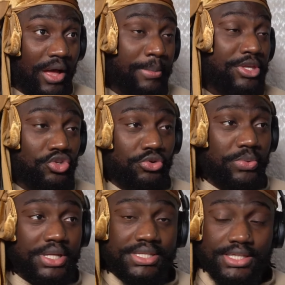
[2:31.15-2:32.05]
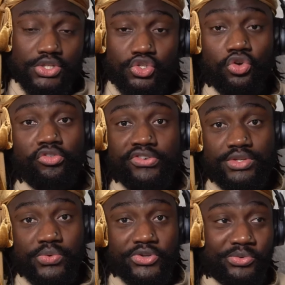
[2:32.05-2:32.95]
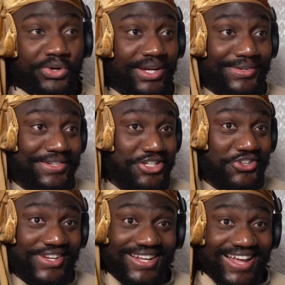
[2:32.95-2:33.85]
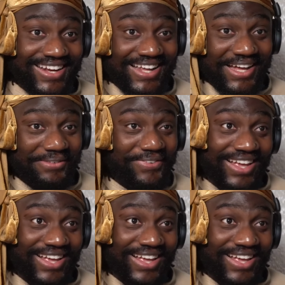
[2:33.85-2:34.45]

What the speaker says: I mean, you don't really see sofas when you're walking on the street like that.